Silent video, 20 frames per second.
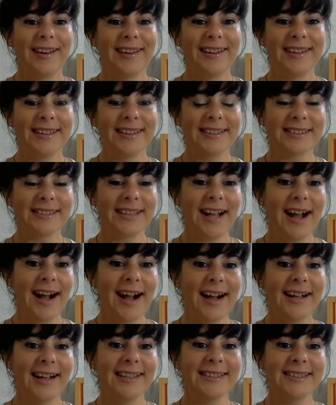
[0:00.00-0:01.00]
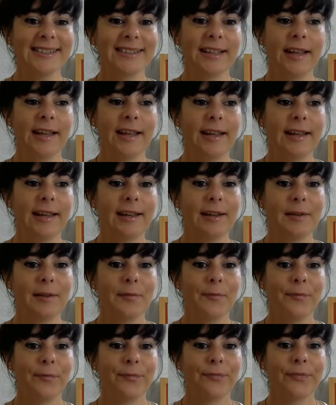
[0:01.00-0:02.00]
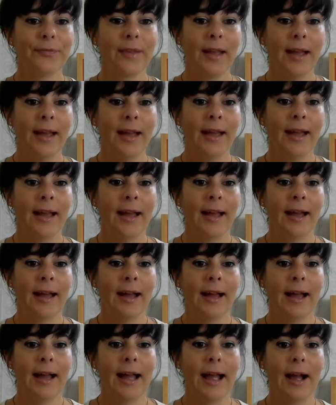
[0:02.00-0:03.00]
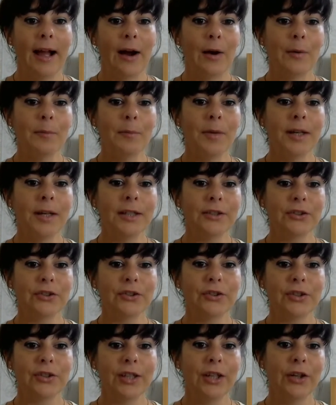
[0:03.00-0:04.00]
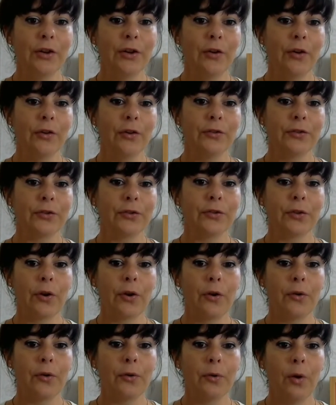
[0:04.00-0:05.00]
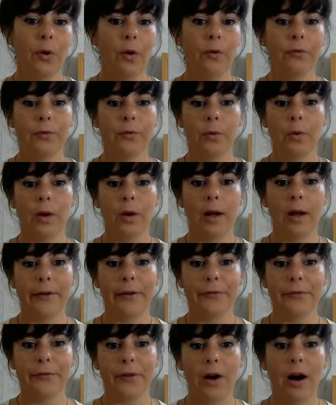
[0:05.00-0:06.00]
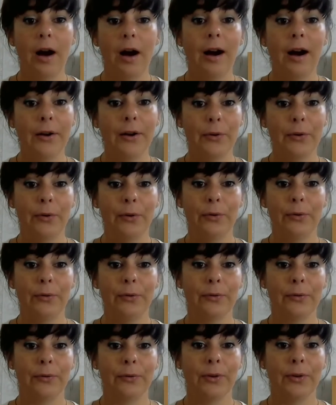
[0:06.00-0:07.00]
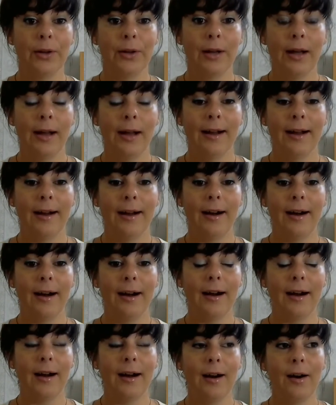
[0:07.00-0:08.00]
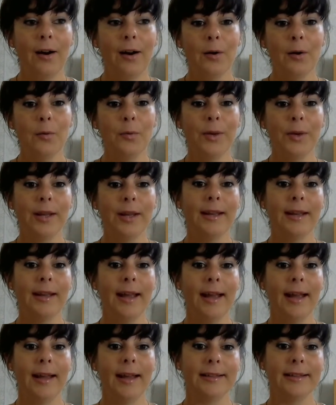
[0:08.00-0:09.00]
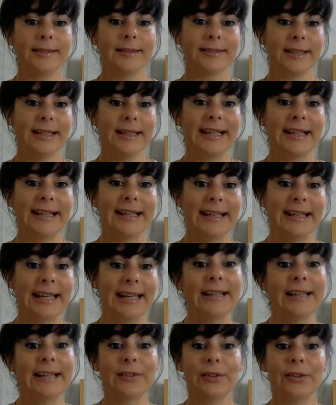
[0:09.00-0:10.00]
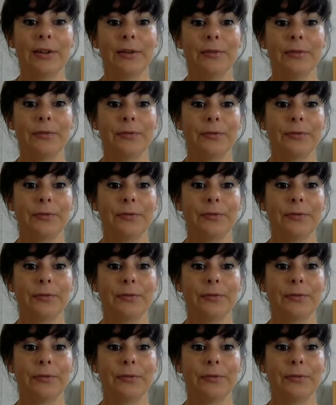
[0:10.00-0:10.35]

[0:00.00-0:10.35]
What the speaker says: it is asking, how much in control of your life are you? Are we as a collective